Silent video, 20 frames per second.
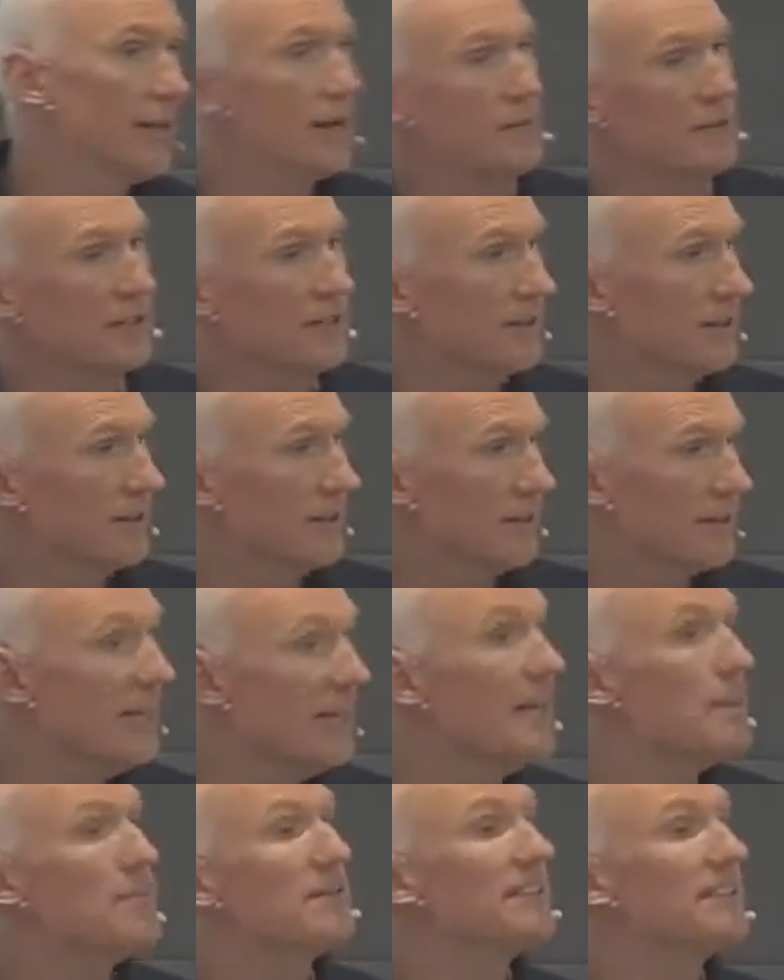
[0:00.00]
limit,
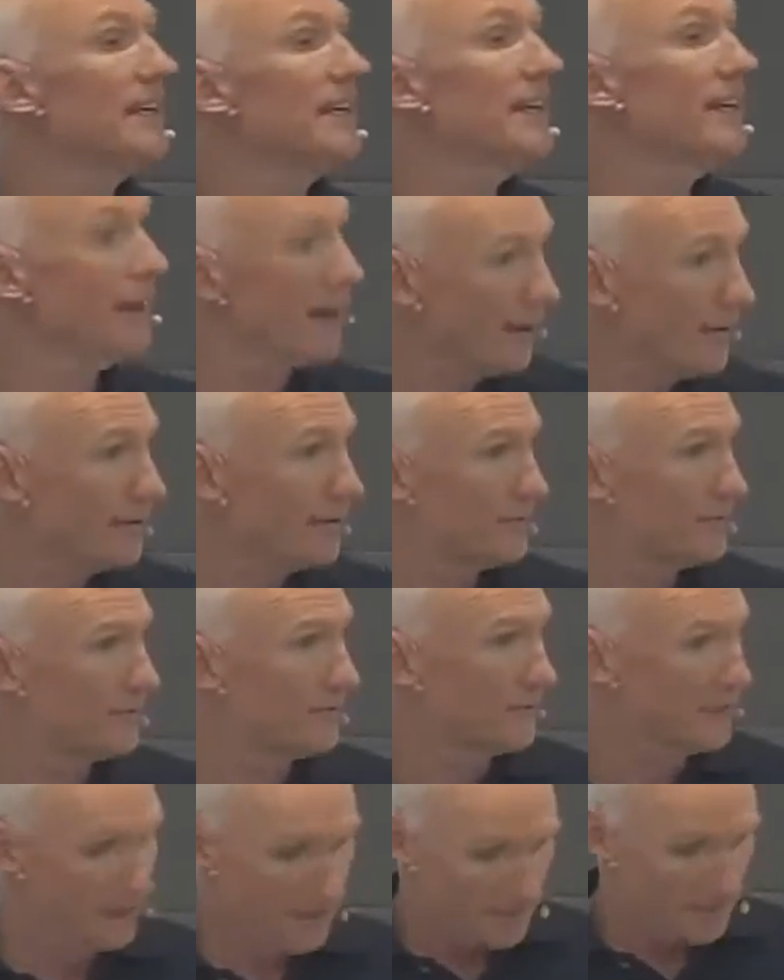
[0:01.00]
the limited
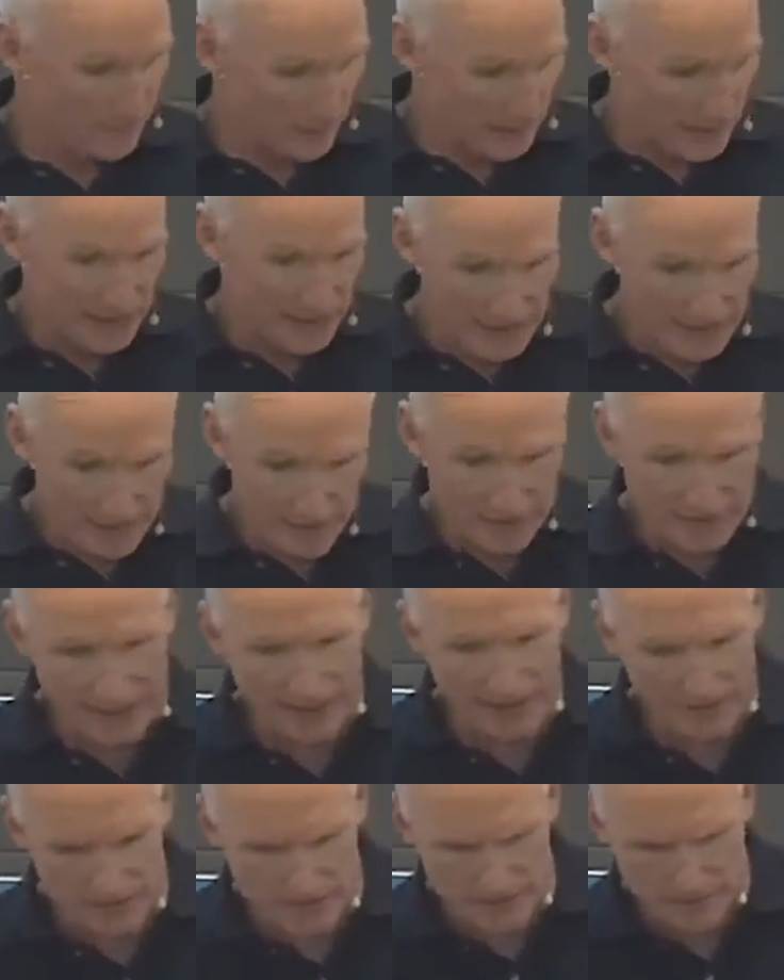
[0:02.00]
love being lived
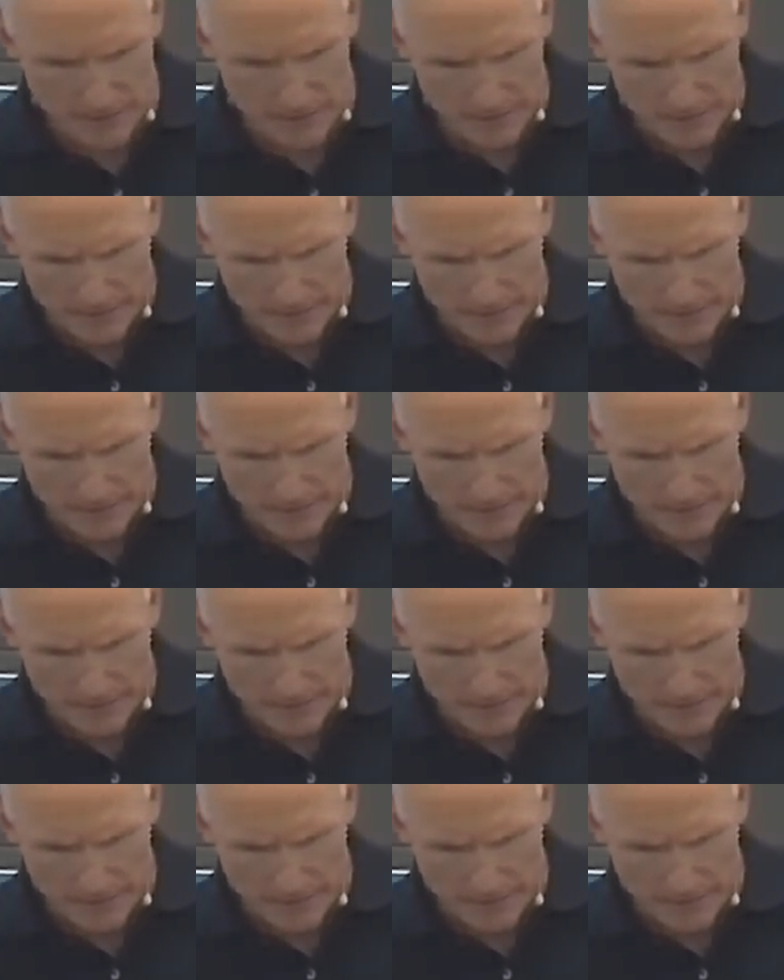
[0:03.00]
out